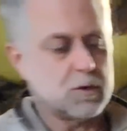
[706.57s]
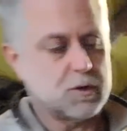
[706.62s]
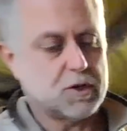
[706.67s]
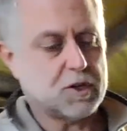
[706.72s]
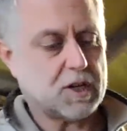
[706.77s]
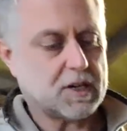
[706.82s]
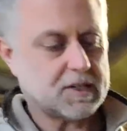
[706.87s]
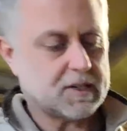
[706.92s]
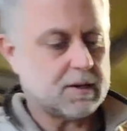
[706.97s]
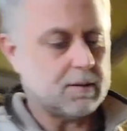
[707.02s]

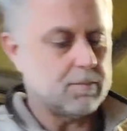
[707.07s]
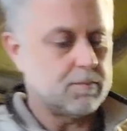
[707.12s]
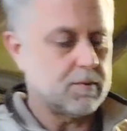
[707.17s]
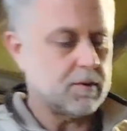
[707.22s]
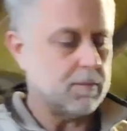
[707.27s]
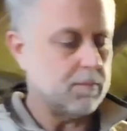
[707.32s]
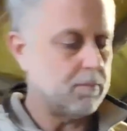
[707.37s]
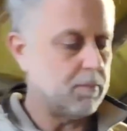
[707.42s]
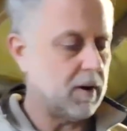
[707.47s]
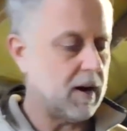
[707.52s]
adjust your
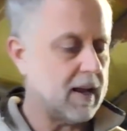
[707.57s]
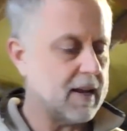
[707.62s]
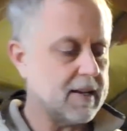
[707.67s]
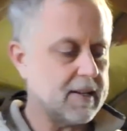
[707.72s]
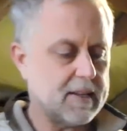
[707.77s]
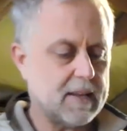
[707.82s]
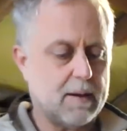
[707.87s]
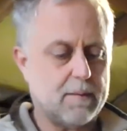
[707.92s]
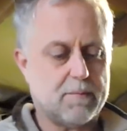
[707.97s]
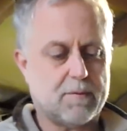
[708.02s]

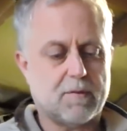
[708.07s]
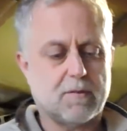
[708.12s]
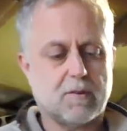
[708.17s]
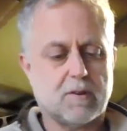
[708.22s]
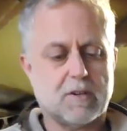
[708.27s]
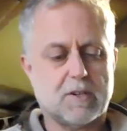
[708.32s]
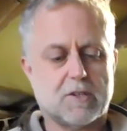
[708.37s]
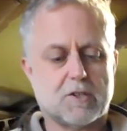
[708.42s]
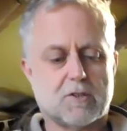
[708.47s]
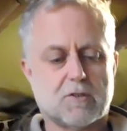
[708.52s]
blade depth, you've
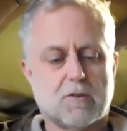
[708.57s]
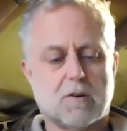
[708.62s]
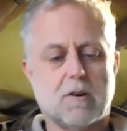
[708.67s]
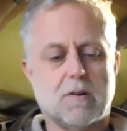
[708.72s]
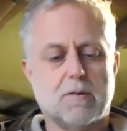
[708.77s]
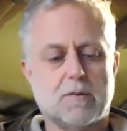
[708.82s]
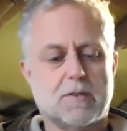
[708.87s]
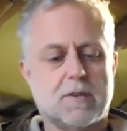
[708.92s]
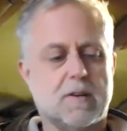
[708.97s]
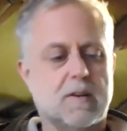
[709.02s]
got this
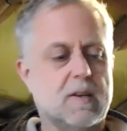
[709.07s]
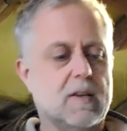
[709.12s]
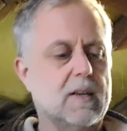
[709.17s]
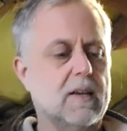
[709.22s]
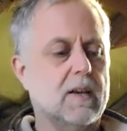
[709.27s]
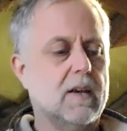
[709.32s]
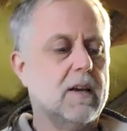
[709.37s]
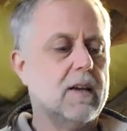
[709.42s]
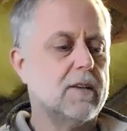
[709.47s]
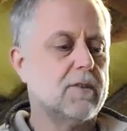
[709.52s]
screw. So
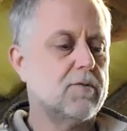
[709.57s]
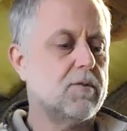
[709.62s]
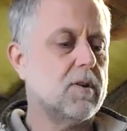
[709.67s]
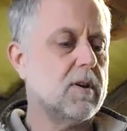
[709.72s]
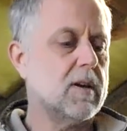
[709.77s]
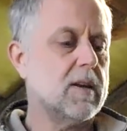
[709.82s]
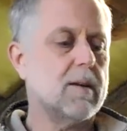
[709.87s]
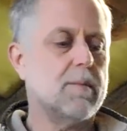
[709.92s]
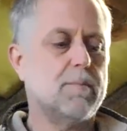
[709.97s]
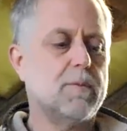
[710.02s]
it's
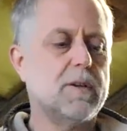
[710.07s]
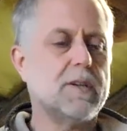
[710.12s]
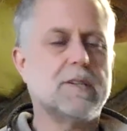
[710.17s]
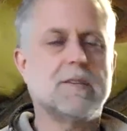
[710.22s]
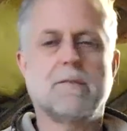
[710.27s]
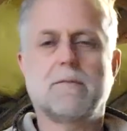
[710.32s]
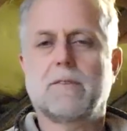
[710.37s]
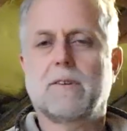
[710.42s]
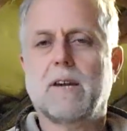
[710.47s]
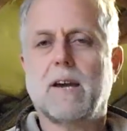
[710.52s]
really a
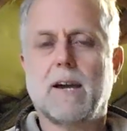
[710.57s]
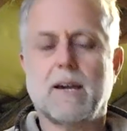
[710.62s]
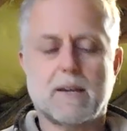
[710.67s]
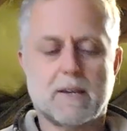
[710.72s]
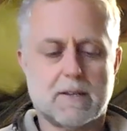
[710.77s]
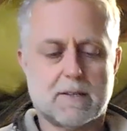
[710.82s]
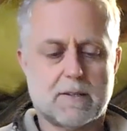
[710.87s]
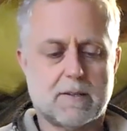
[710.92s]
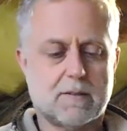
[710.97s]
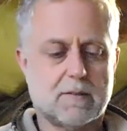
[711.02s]
piece of
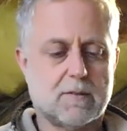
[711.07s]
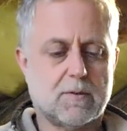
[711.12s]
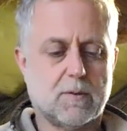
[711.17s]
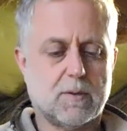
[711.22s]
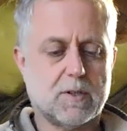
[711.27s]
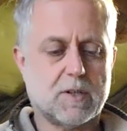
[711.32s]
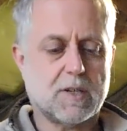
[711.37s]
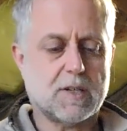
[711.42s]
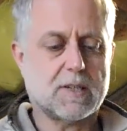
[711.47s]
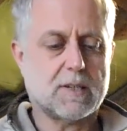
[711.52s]
cake to
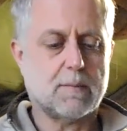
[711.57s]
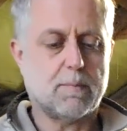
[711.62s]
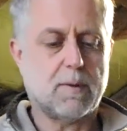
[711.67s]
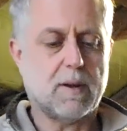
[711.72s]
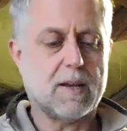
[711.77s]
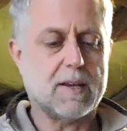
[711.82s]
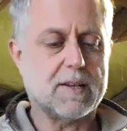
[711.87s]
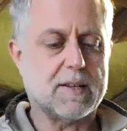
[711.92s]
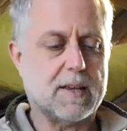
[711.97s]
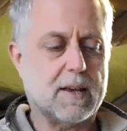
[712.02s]
adjust the
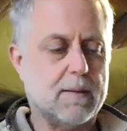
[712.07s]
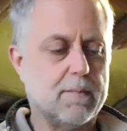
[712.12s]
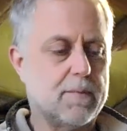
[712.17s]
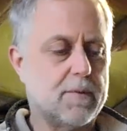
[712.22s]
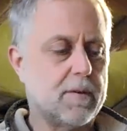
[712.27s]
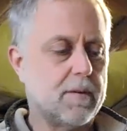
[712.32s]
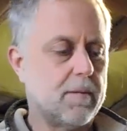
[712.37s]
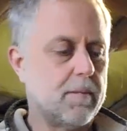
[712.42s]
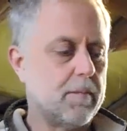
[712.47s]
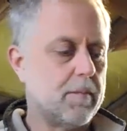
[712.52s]
blade depth.